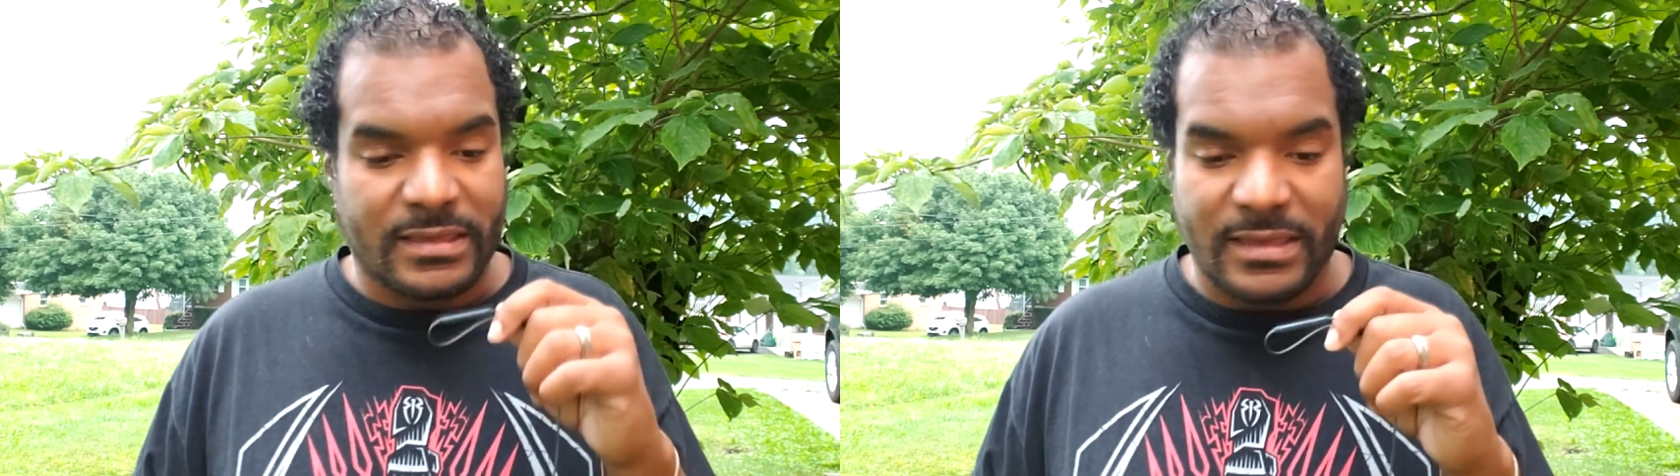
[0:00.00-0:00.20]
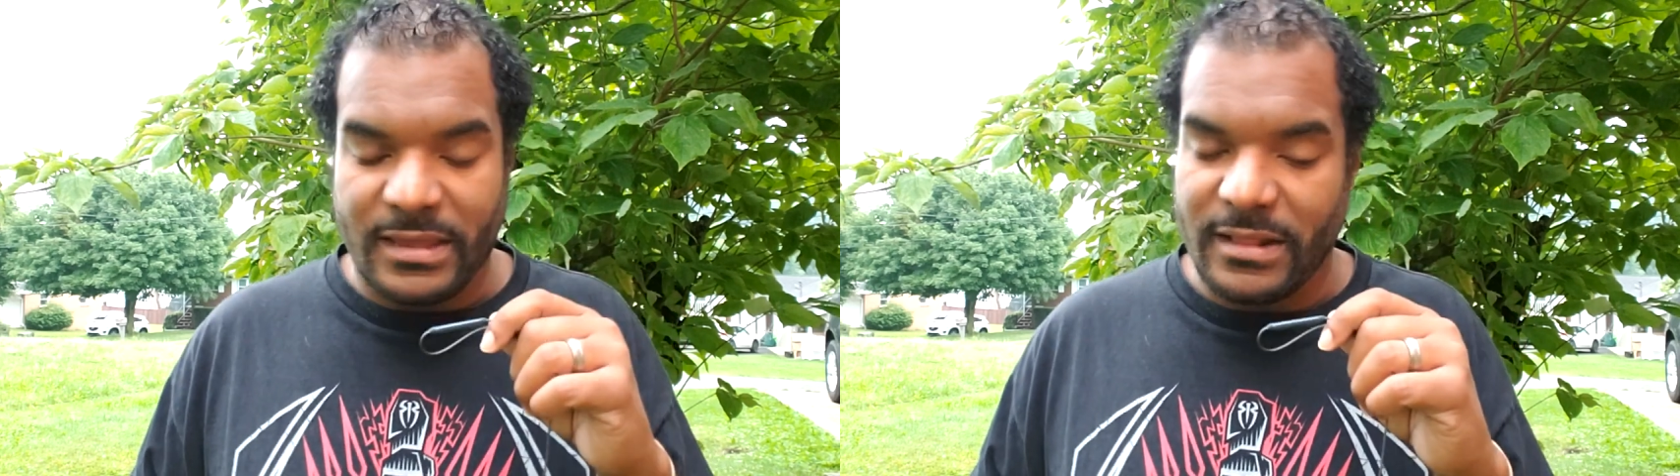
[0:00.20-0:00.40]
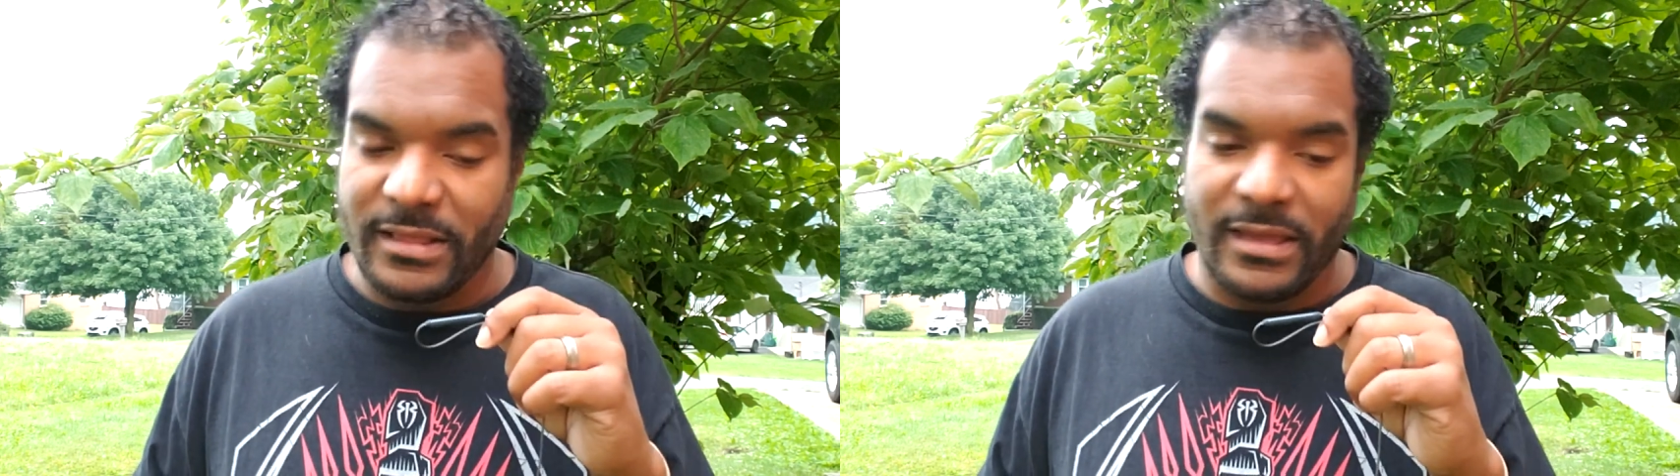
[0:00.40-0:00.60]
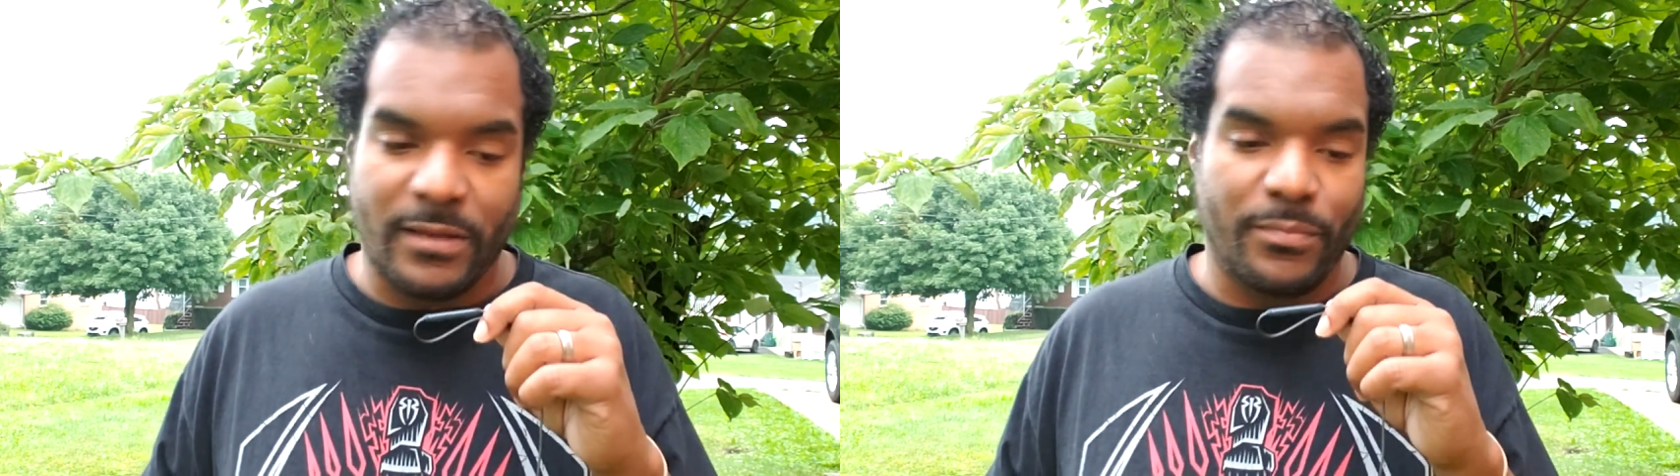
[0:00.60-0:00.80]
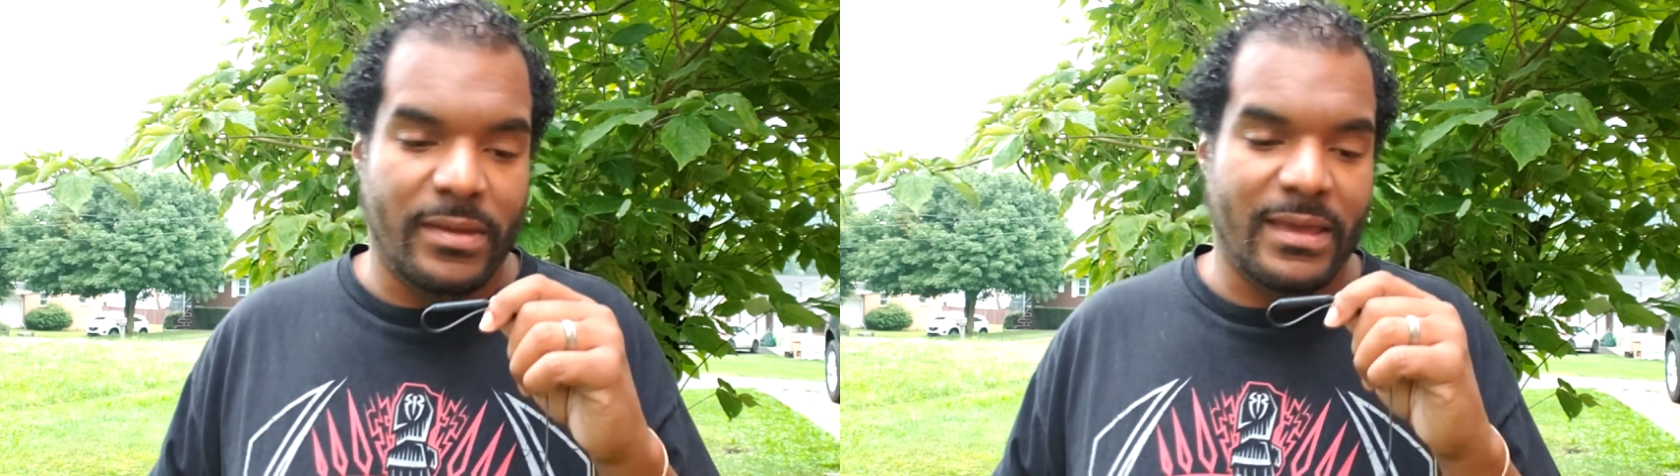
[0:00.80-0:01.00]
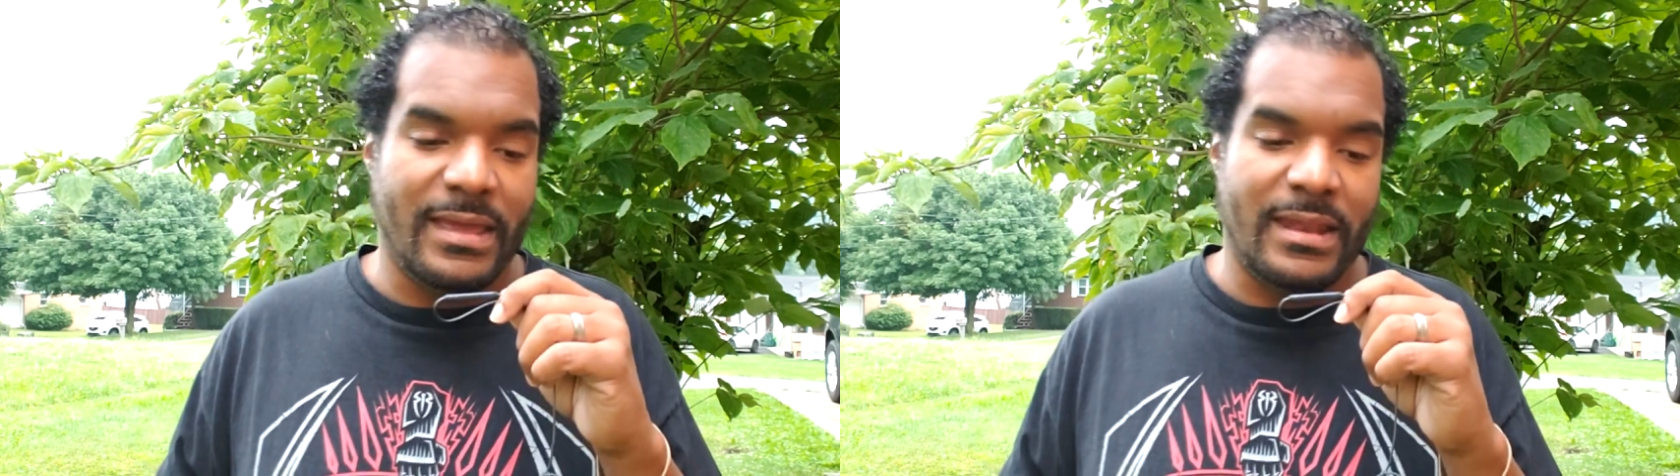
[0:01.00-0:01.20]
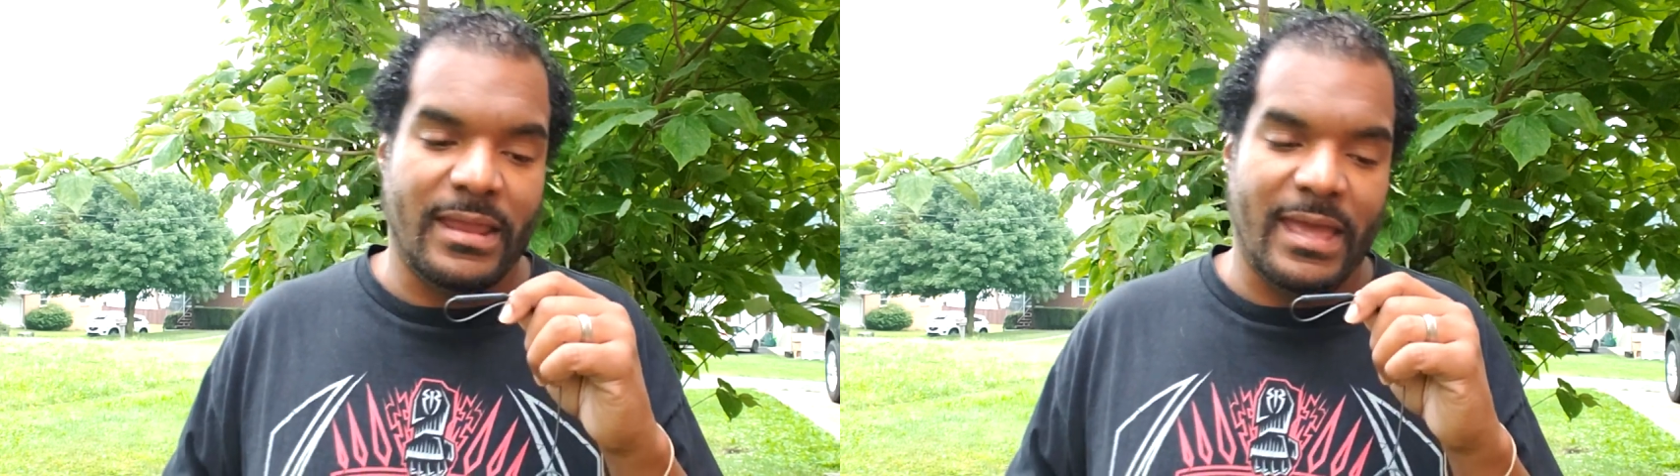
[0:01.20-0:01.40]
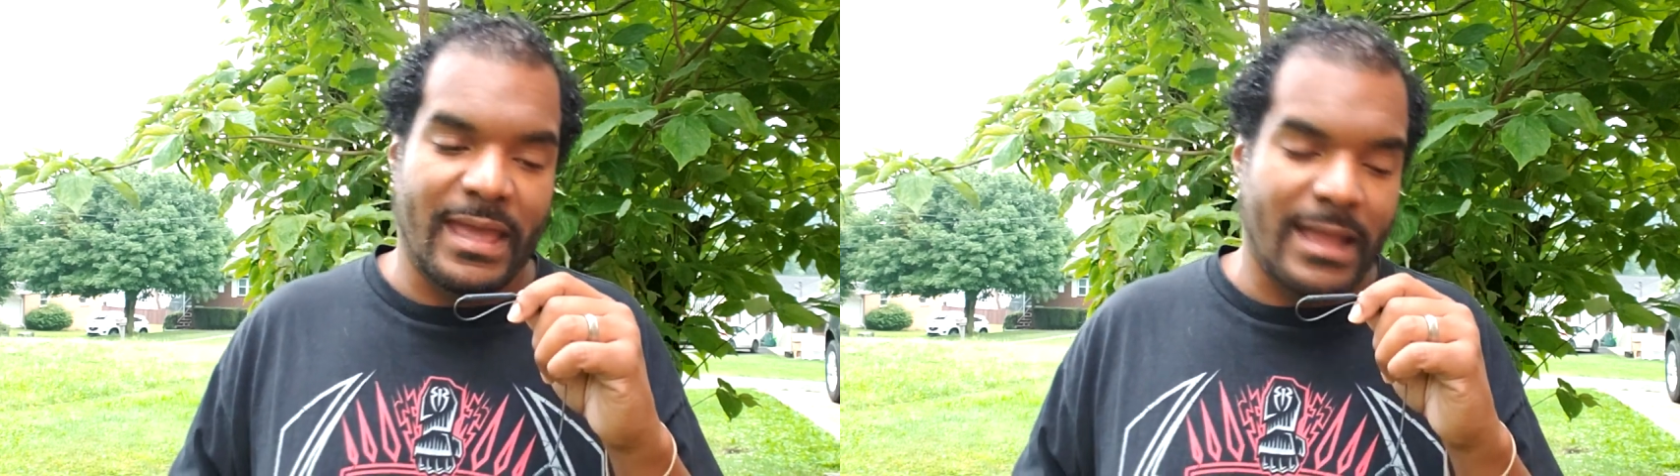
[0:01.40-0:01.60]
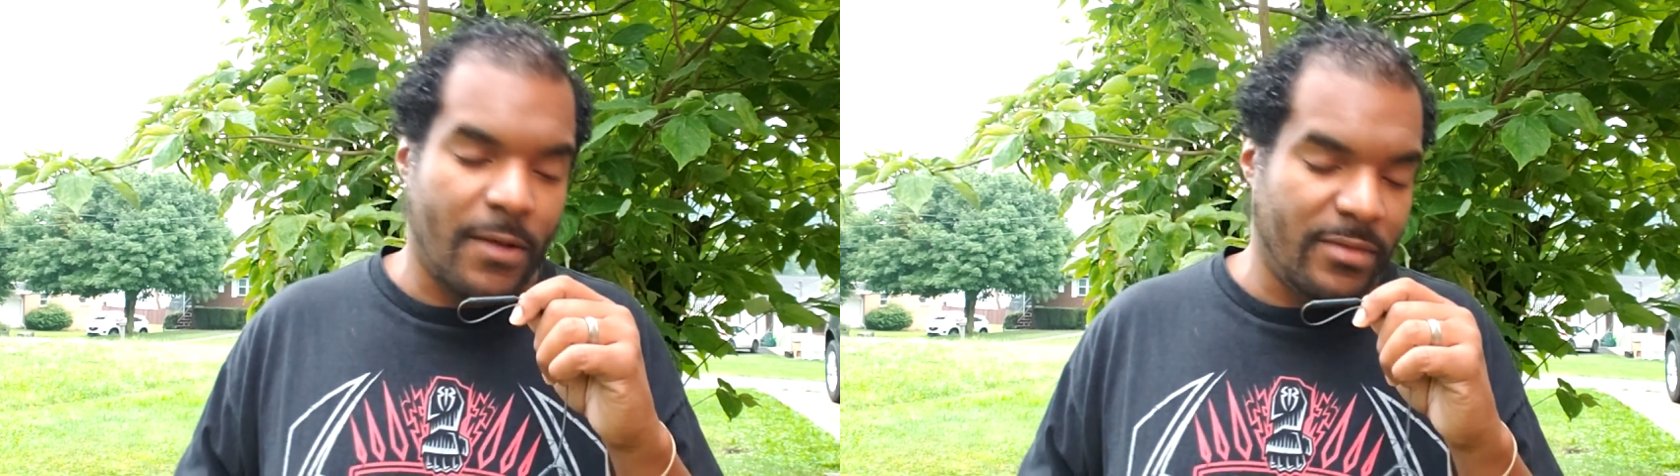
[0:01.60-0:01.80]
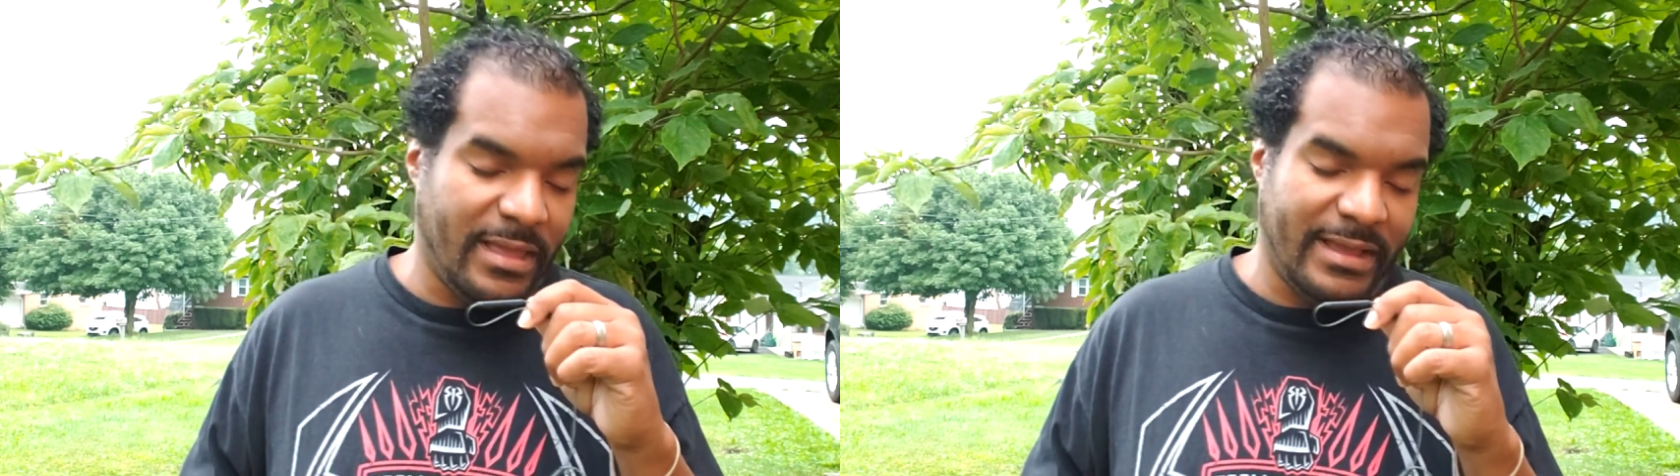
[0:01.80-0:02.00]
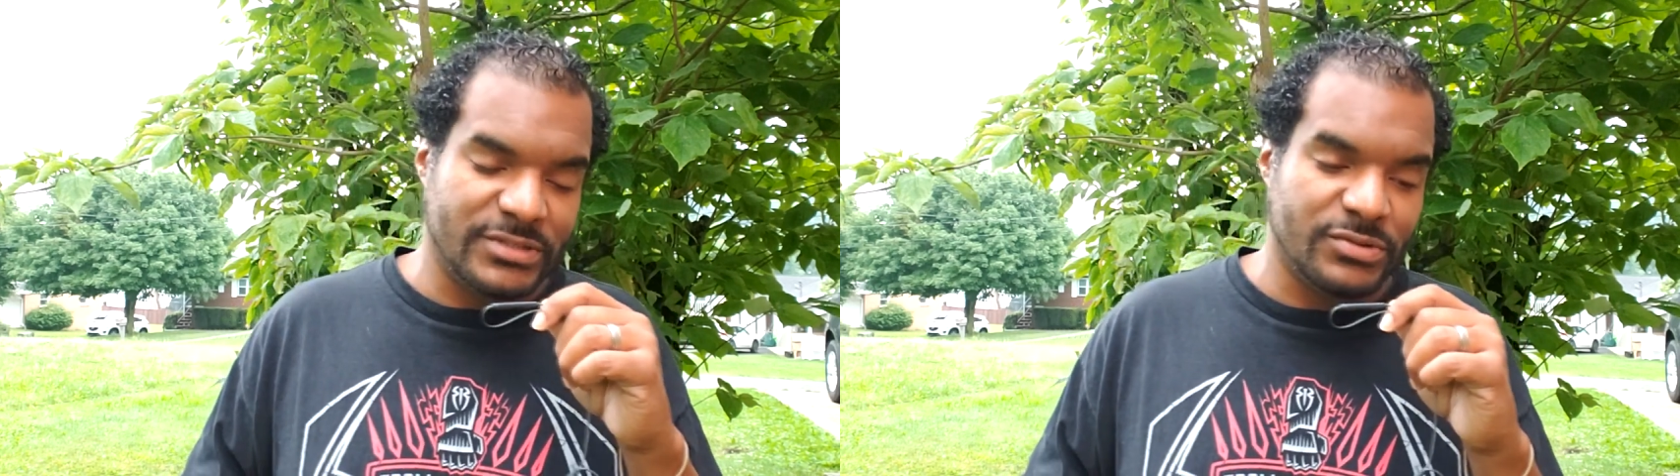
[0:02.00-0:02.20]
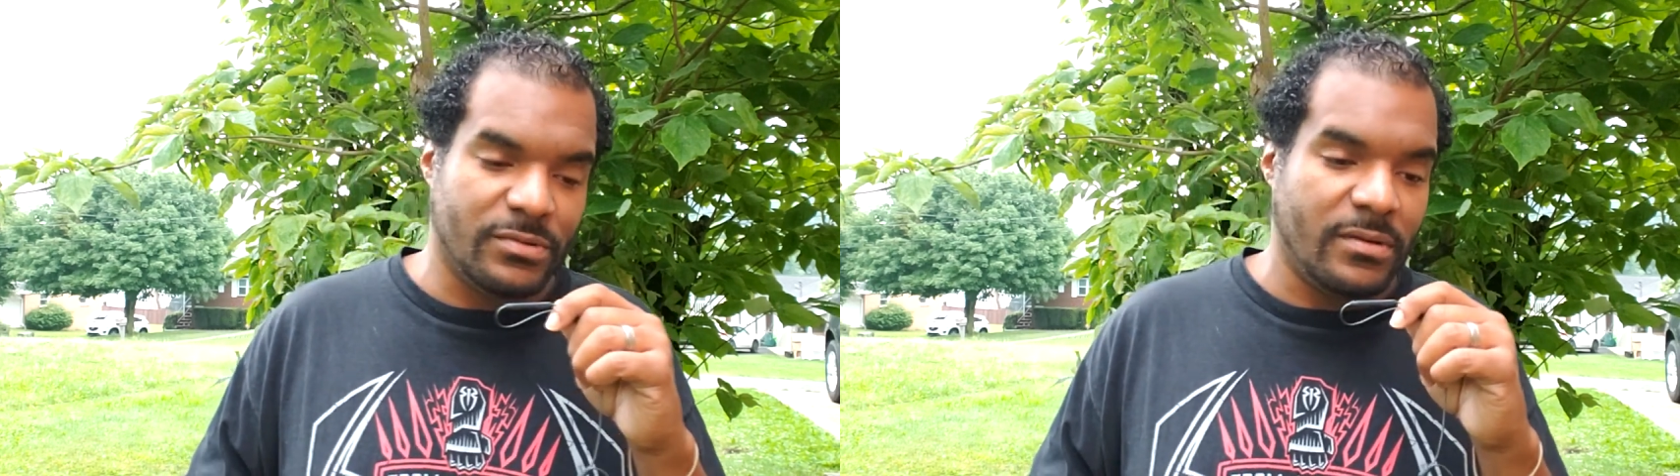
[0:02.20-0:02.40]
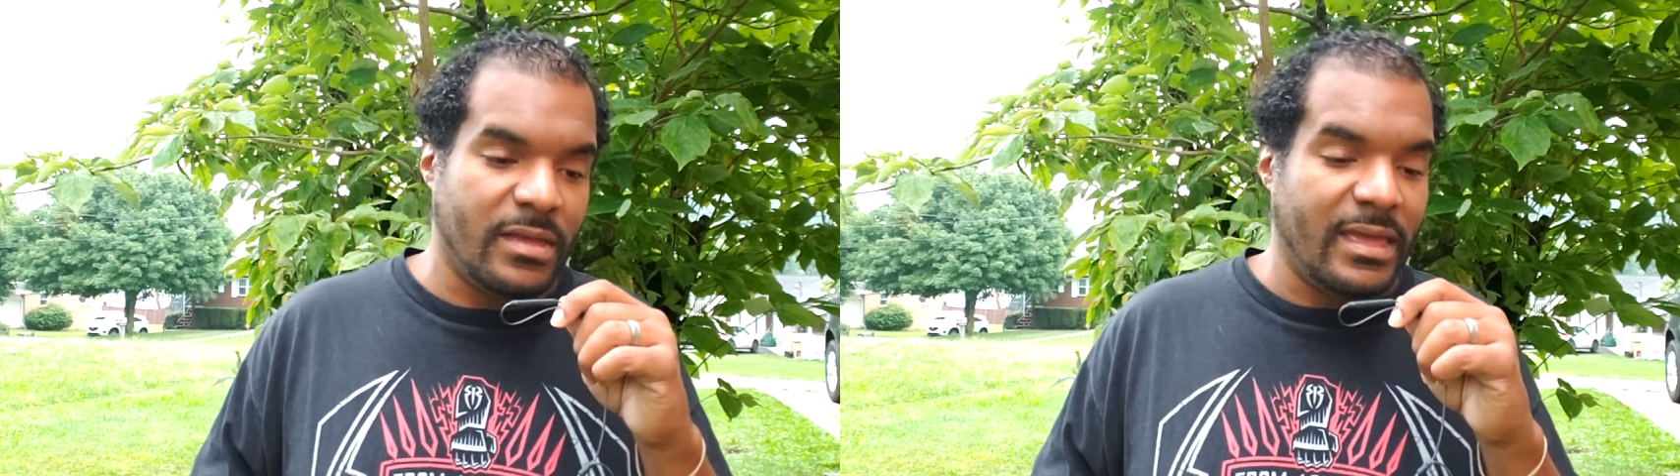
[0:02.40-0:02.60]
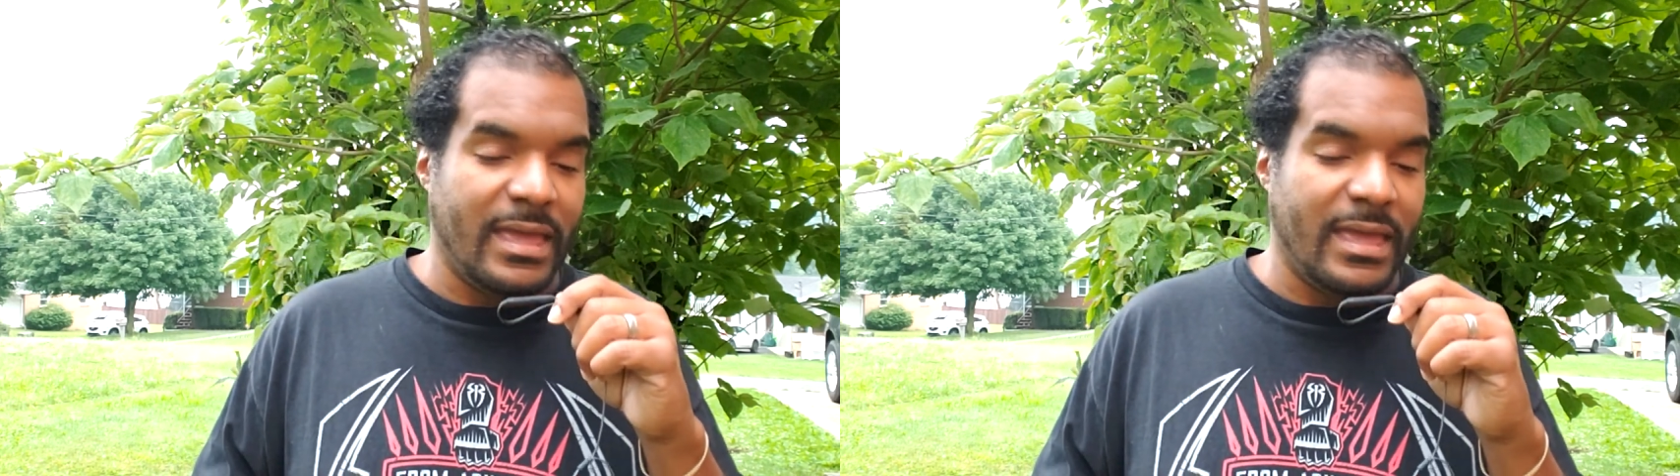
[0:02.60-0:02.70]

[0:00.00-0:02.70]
get Ilya to bed, hang out with Angel,